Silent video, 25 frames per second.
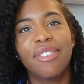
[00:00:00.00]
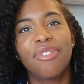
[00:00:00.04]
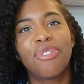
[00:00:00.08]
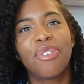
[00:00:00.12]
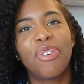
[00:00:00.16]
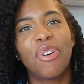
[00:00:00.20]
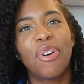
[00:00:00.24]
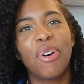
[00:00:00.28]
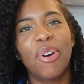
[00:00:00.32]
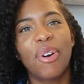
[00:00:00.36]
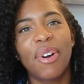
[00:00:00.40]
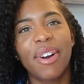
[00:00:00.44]

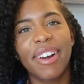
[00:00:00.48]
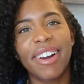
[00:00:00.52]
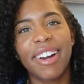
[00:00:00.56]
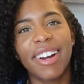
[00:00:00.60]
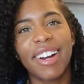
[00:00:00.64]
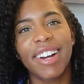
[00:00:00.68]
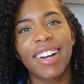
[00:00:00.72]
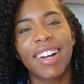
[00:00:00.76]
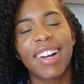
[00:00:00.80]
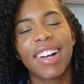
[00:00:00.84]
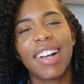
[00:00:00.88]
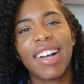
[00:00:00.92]

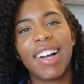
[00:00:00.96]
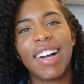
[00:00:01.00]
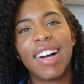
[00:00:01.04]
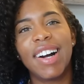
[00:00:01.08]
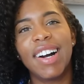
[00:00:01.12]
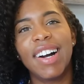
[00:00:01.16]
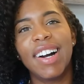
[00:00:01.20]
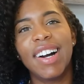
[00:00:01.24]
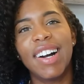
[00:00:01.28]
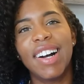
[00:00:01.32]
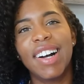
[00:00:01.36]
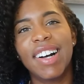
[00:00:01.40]
for
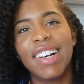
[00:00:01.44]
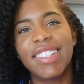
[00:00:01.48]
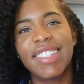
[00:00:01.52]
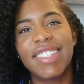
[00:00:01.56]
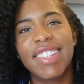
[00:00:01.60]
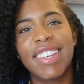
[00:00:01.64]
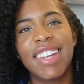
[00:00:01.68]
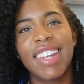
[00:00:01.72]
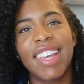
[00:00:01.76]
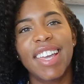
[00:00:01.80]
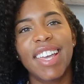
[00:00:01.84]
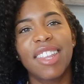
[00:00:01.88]
uh,
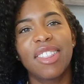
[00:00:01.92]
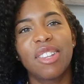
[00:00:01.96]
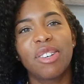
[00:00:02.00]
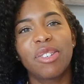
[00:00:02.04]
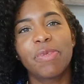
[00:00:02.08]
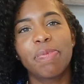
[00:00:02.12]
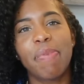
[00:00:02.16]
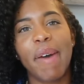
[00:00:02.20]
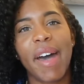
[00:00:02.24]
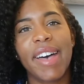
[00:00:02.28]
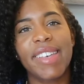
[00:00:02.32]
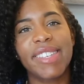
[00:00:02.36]
sending in
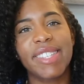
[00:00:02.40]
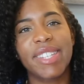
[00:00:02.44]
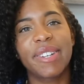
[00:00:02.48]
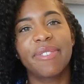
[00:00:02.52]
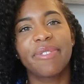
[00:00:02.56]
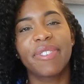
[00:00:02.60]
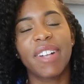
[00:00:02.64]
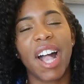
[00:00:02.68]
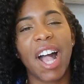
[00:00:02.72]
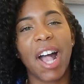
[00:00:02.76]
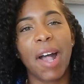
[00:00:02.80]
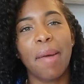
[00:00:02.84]
those
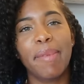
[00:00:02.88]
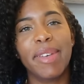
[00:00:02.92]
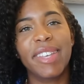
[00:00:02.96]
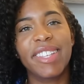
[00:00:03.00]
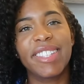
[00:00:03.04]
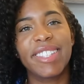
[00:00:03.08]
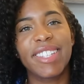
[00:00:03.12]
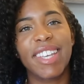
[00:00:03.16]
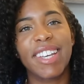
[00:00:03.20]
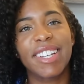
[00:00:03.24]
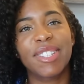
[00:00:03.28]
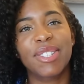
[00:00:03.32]
positive
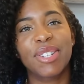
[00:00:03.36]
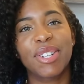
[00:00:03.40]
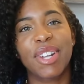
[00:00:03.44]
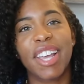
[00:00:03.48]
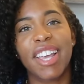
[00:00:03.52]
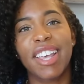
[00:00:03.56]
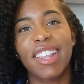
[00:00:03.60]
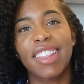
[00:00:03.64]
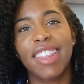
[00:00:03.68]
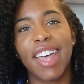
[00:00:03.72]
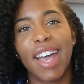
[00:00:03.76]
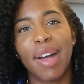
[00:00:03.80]
comments
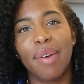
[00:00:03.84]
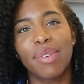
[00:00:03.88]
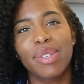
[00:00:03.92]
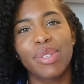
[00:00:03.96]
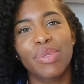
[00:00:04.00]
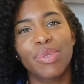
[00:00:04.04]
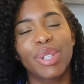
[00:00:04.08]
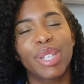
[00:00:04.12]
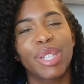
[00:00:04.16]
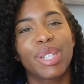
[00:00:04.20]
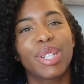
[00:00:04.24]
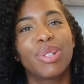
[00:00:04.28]
yesterday. That
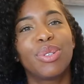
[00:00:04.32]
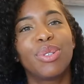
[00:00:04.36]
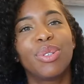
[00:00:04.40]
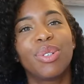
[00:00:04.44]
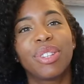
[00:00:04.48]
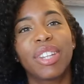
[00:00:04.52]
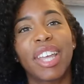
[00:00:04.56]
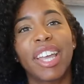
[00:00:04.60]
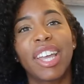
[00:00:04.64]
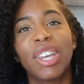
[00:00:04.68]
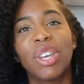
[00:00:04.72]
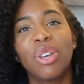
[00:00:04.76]
was really cool.
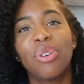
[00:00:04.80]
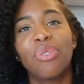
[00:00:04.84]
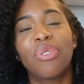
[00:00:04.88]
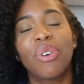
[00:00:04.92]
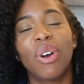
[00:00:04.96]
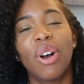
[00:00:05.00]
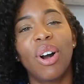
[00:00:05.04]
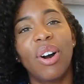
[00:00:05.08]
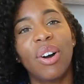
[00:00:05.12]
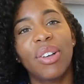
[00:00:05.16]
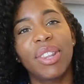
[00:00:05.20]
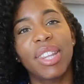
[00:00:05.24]
Thank you
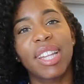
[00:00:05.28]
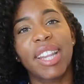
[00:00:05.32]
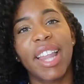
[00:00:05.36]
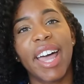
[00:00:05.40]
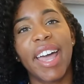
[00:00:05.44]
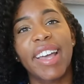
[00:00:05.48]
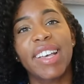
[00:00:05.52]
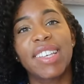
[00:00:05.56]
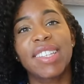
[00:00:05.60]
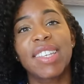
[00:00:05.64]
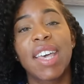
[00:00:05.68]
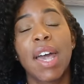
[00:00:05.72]
for all the
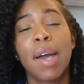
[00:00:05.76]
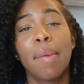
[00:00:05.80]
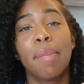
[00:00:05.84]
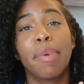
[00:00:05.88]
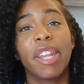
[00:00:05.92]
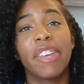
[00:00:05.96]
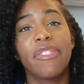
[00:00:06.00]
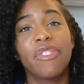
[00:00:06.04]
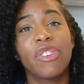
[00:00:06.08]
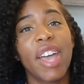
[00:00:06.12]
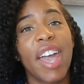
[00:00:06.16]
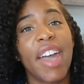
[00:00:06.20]
likes.
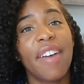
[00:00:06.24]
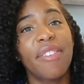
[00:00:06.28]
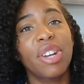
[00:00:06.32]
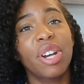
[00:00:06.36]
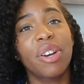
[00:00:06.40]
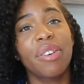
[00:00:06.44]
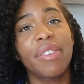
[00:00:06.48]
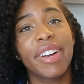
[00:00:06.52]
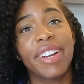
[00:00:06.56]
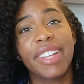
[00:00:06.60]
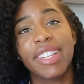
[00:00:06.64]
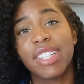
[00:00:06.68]
But if you haven't
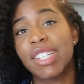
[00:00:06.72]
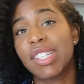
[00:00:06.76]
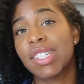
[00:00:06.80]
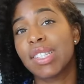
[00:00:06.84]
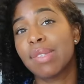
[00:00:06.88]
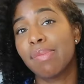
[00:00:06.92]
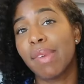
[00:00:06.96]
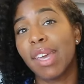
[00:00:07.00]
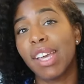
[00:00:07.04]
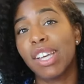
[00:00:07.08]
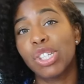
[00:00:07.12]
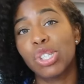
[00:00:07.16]
already,
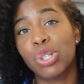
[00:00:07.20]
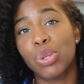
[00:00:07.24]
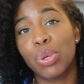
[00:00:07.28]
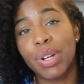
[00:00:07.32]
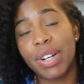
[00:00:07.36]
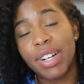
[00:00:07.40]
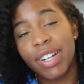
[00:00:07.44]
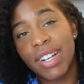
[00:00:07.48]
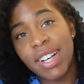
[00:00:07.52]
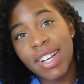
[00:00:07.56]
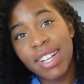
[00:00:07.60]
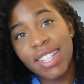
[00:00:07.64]
just make
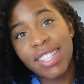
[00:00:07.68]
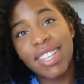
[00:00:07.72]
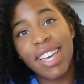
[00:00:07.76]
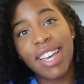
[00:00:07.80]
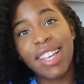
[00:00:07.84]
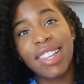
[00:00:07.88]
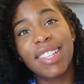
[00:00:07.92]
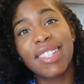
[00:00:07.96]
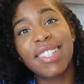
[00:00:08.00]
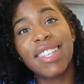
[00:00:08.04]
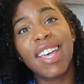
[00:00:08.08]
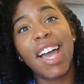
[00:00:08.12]
sure,
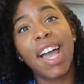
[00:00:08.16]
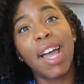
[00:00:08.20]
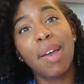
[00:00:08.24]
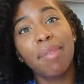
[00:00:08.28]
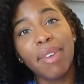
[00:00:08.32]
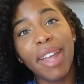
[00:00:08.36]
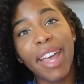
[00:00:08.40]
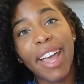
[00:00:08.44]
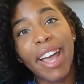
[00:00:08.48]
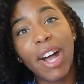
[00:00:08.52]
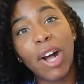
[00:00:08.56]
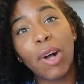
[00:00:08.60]
take the time
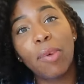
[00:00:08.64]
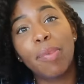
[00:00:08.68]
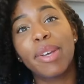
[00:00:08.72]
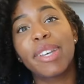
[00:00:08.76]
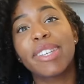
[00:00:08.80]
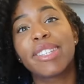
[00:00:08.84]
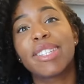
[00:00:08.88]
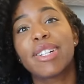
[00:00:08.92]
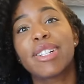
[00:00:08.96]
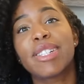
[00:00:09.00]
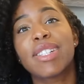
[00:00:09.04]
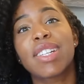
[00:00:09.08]
now
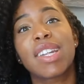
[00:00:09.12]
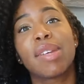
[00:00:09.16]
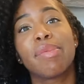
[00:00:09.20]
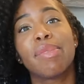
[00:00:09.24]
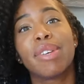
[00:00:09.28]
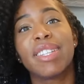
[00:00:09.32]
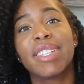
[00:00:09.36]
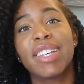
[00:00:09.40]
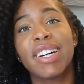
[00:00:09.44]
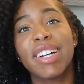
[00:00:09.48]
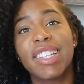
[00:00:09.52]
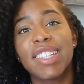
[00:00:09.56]
because there's going to
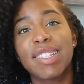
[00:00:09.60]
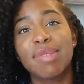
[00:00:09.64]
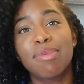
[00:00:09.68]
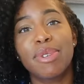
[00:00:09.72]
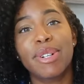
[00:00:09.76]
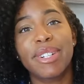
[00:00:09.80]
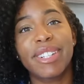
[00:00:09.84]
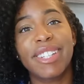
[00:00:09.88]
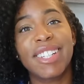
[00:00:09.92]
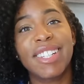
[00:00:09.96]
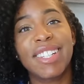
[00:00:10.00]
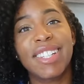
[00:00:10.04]
be tons
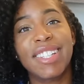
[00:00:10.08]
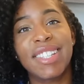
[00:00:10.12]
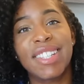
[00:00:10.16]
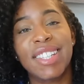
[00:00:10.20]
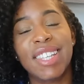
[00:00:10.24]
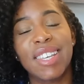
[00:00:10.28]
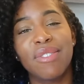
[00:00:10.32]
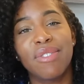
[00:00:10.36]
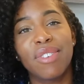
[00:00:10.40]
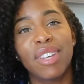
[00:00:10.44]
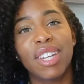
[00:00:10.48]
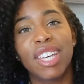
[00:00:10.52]
more
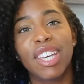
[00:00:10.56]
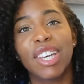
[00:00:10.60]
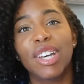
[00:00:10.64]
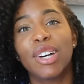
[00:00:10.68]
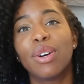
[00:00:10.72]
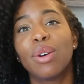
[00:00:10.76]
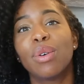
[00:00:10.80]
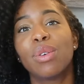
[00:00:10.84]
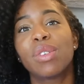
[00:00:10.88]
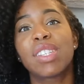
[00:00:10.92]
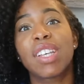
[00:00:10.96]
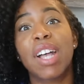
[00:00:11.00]
TTC
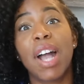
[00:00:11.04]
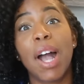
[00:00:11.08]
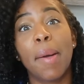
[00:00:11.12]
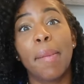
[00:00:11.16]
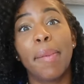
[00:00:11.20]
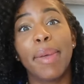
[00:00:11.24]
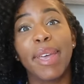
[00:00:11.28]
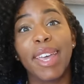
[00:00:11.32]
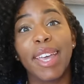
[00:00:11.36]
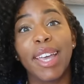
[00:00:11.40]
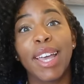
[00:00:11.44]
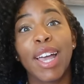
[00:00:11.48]
videos
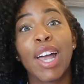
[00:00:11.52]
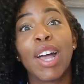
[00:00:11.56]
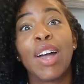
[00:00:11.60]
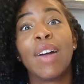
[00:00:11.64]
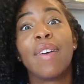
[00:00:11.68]
coming